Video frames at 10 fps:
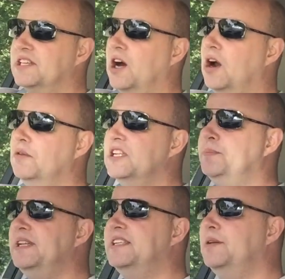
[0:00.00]
the car on this
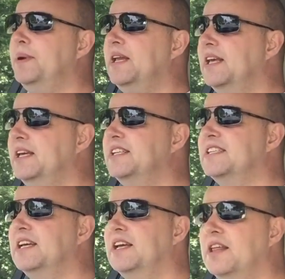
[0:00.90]
PCP
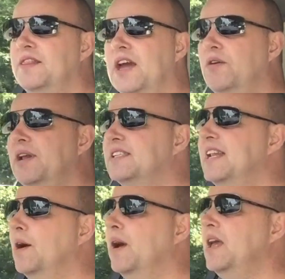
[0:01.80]
lease, there is
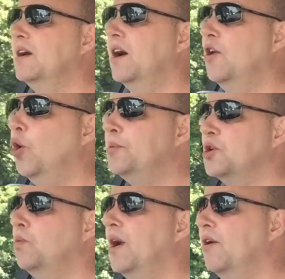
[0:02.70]
now an
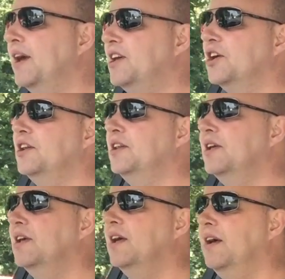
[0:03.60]
option where I can
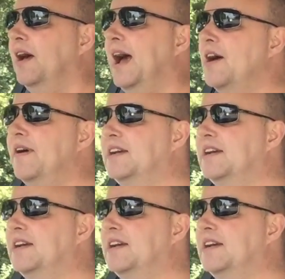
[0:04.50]
have